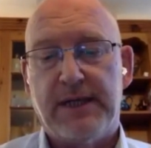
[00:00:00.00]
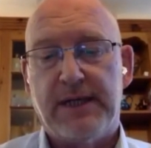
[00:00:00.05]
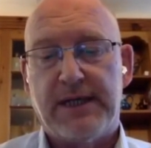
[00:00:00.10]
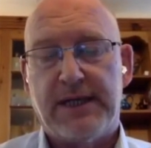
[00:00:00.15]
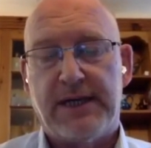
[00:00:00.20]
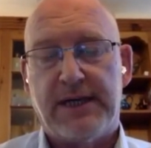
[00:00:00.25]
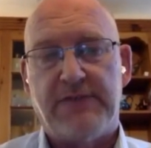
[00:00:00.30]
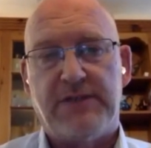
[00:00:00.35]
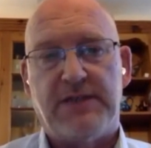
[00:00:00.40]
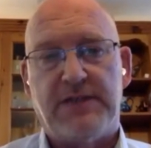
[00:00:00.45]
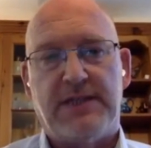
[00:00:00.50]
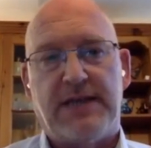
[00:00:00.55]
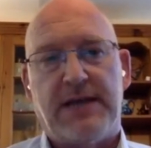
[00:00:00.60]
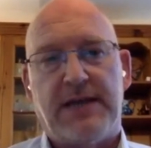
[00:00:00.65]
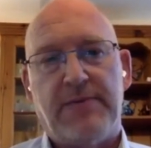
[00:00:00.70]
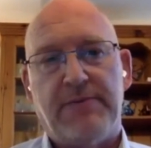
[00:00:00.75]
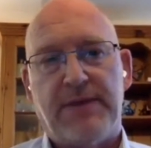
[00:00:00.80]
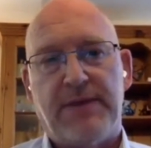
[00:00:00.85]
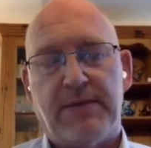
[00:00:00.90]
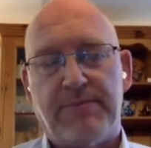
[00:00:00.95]
Gives us
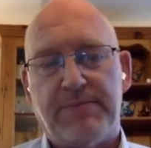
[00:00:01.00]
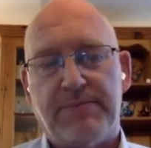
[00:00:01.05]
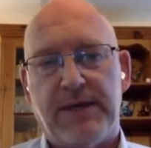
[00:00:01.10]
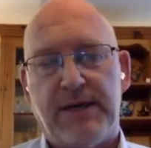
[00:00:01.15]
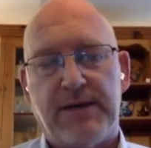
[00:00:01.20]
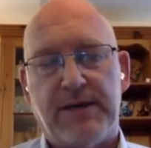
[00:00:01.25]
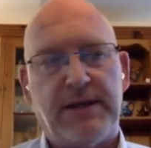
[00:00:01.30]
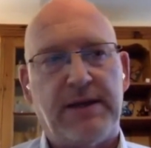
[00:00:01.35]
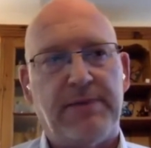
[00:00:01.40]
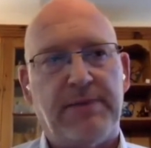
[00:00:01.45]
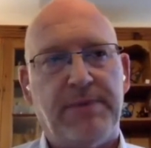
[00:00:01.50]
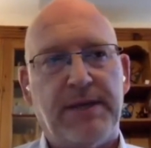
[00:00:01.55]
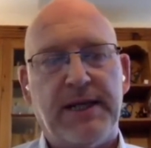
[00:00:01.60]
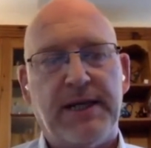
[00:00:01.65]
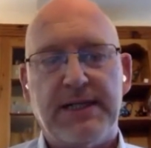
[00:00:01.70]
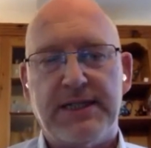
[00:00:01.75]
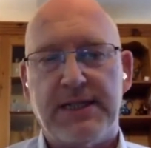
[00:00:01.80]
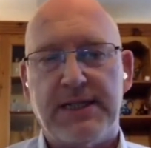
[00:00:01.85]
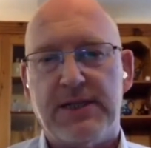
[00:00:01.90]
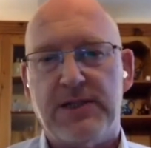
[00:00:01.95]
that
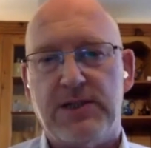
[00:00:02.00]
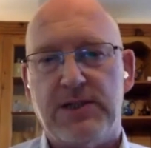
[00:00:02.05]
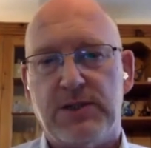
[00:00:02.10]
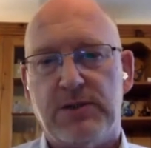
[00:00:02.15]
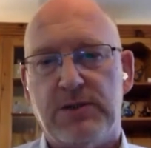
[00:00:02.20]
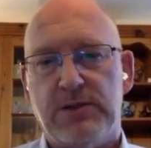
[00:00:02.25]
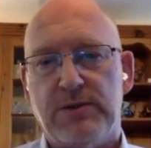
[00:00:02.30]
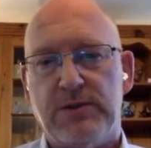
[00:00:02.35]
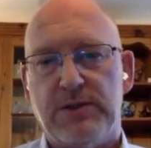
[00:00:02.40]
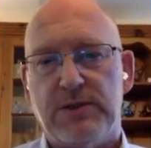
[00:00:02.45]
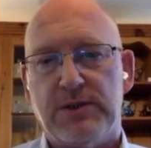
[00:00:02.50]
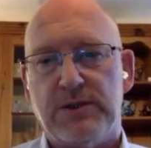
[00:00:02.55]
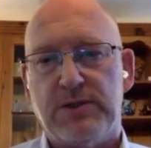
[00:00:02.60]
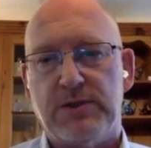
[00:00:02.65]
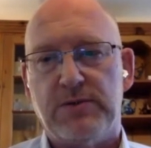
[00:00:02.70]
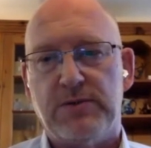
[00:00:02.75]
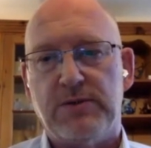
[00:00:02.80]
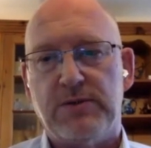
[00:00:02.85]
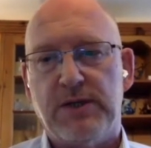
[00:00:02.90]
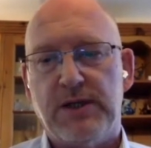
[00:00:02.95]
ability
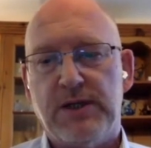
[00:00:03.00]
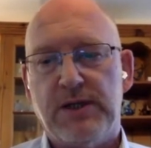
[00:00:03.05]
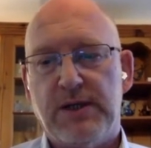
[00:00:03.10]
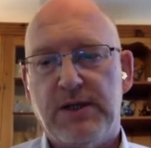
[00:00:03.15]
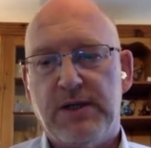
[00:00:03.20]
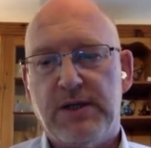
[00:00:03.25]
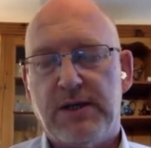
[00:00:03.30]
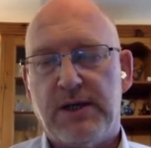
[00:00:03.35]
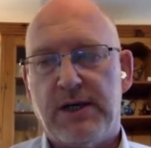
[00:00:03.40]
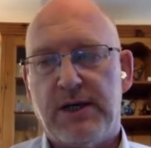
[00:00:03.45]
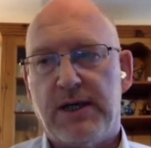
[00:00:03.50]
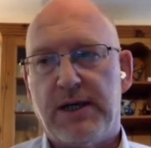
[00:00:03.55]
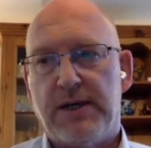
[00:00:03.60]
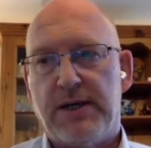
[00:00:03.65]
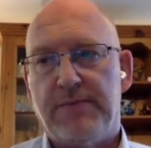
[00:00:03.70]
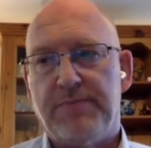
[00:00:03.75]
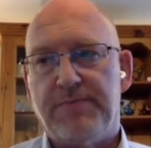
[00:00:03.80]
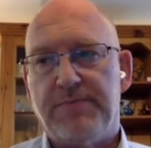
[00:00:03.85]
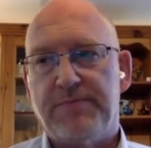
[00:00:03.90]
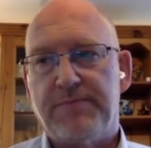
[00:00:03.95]
to
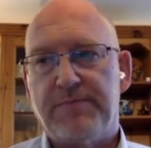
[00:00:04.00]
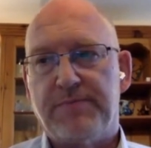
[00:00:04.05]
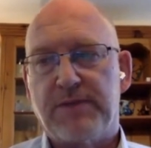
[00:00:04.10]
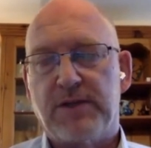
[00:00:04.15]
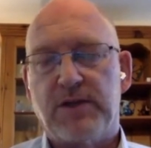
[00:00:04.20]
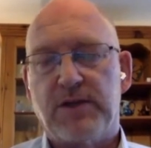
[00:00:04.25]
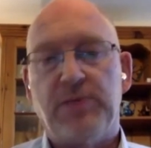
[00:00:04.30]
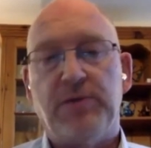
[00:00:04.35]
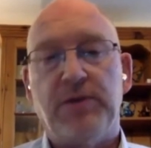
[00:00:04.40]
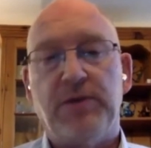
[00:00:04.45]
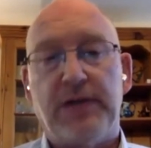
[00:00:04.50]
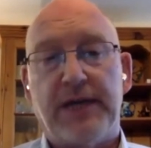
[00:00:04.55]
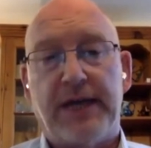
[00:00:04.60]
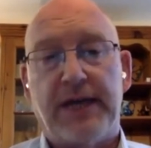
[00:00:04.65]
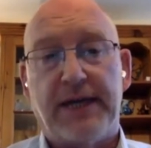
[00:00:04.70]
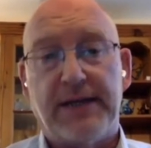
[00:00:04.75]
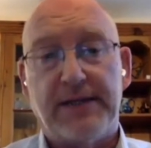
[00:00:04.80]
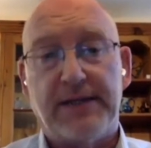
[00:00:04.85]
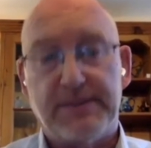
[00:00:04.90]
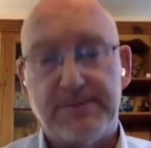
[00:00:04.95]

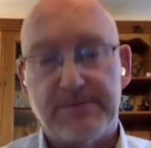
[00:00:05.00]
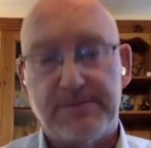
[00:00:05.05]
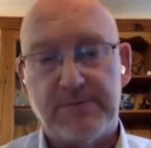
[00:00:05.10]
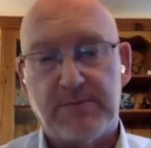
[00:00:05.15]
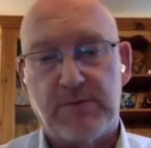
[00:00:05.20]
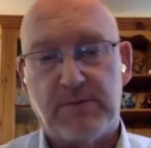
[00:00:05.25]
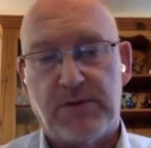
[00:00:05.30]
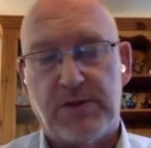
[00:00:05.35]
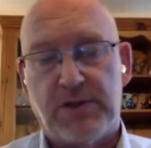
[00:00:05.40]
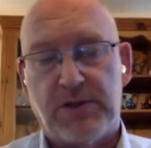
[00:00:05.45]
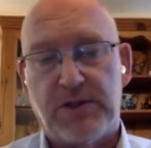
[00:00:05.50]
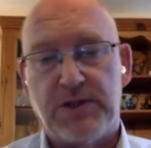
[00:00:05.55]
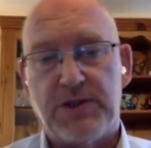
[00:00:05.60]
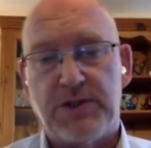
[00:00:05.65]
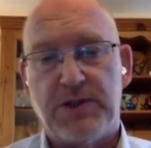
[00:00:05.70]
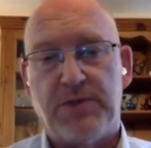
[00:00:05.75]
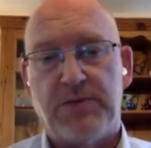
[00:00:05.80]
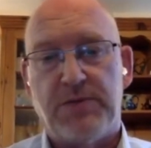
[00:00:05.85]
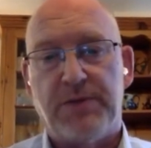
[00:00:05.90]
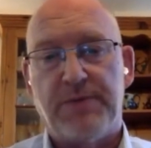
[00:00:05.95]
communicate with the
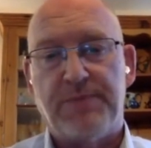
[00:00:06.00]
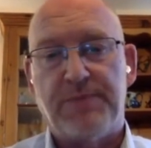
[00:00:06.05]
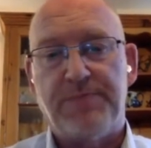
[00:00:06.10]
consumer.